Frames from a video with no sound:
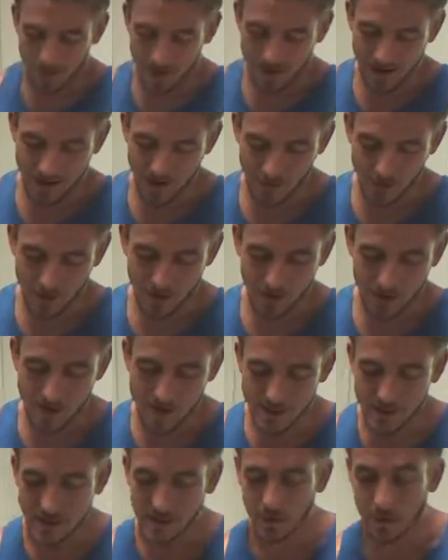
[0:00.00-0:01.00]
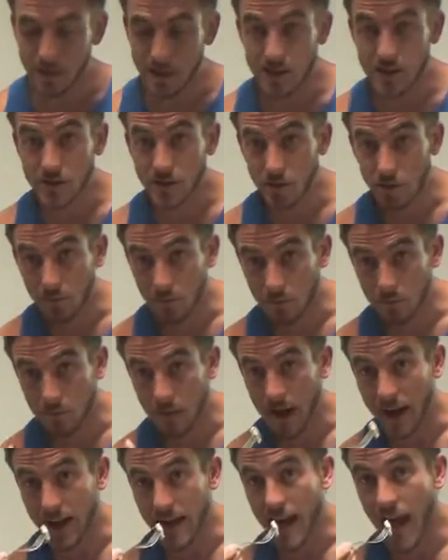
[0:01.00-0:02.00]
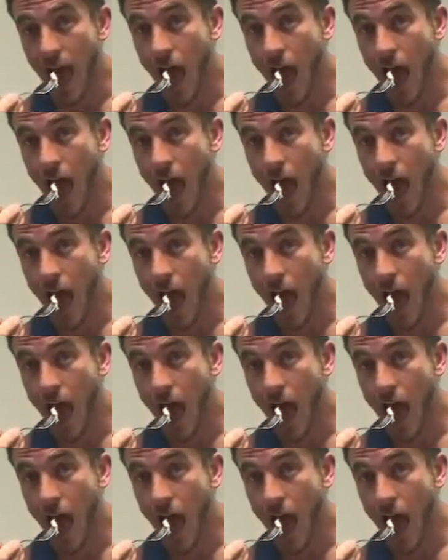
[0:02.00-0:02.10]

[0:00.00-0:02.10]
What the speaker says: But I will steal a piece of Mahi.